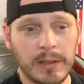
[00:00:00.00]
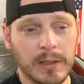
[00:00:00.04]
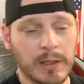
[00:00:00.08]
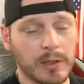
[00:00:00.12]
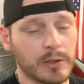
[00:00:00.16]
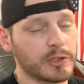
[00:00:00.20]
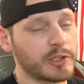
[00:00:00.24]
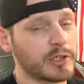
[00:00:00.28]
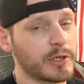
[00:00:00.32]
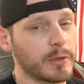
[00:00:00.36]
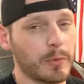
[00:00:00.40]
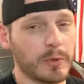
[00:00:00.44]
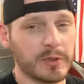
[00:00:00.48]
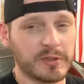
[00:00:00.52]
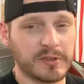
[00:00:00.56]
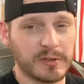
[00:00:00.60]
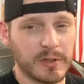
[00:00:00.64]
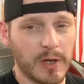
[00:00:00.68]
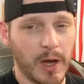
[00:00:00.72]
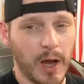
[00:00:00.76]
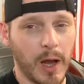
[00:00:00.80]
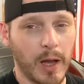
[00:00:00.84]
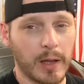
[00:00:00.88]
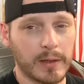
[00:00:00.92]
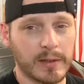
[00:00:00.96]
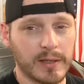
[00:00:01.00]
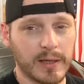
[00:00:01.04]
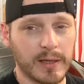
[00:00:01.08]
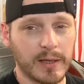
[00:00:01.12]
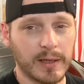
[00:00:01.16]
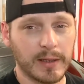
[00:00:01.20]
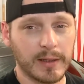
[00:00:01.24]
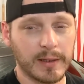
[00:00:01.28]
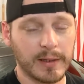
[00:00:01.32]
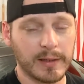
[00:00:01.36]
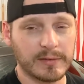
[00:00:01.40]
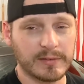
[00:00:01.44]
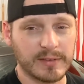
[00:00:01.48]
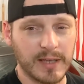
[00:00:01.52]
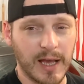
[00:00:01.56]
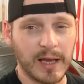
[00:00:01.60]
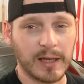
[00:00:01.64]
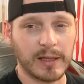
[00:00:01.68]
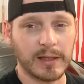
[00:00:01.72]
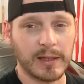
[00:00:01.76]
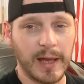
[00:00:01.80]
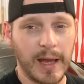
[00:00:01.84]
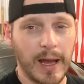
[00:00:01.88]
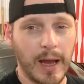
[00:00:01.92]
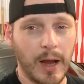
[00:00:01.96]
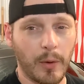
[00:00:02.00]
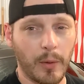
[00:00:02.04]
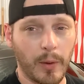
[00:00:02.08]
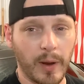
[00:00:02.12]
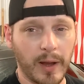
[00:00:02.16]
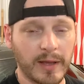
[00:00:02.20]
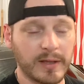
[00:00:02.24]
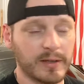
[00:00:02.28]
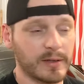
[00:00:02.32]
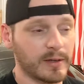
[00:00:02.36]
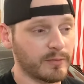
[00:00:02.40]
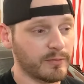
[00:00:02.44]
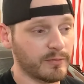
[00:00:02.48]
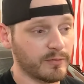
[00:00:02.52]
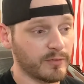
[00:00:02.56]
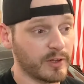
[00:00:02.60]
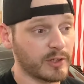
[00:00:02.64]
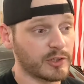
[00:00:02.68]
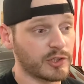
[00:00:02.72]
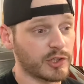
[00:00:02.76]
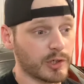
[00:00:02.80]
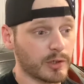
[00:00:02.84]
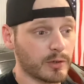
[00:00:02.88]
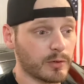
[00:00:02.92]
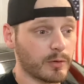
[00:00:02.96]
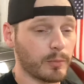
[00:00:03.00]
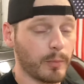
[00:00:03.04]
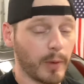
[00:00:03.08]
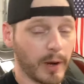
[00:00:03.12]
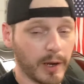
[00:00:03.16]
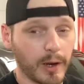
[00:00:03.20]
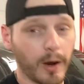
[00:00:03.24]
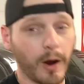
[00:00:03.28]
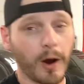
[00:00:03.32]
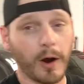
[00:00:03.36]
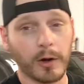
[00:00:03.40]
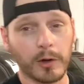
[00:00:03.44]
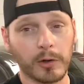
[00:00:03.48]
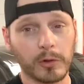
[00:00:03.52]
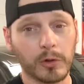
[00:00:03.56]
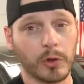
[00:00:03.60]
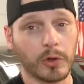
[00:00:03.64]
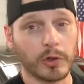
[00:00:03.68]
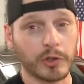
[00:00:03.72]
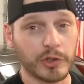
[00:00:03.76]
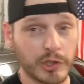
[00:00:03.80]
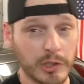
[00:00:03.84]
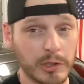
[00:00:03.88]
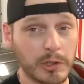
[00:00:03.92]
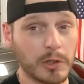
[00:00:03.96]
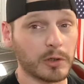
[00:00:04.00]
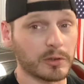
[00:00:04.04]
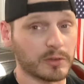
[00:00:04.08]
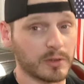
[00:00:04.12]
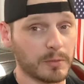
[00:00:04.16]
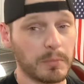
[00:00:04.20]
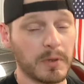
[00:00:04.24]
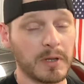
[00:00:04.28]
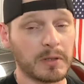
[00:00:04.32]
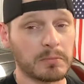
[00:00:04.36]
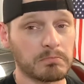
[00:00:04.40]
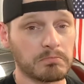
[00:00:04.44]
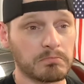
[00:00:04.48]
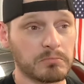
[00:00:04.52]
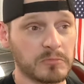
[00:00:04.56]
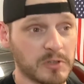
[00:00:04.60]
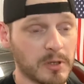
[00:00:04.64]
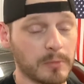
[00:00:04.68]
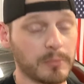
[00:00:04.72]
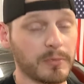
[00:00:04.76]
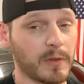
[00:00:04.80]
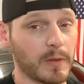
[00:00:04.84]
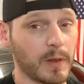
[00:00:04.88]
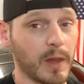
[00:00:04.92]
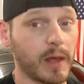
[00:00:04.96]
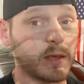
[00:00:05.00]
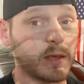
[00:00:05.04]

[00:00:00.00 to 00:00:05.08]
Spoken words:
You know, she was not exactly how I had envisioned my car to look. She looked a bit something